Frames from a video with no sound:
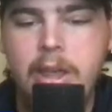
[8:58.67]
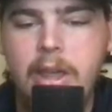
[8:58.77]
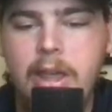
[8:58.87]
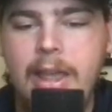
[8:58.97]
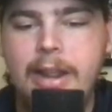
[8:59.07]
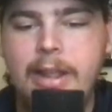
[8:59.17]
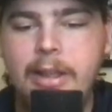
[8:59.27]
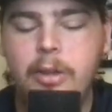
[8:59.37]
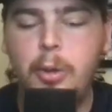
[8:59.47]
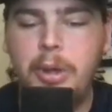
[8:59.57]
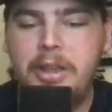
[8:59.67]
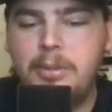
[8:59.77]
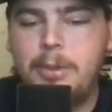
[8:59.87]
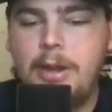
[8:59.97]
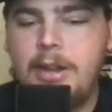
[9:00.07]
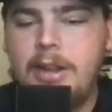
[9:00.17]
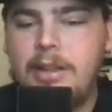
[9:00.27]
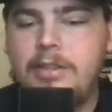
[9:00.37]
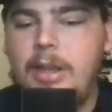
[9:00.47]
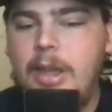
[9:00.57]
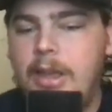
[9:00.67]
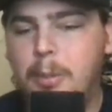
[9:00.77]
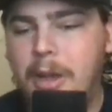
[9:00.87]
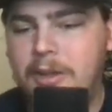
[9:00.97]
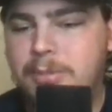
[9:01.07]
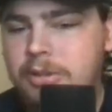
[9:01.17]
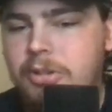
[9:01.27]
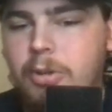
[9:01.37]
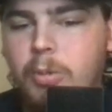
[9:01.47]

and who his opinion is the best pitcher to win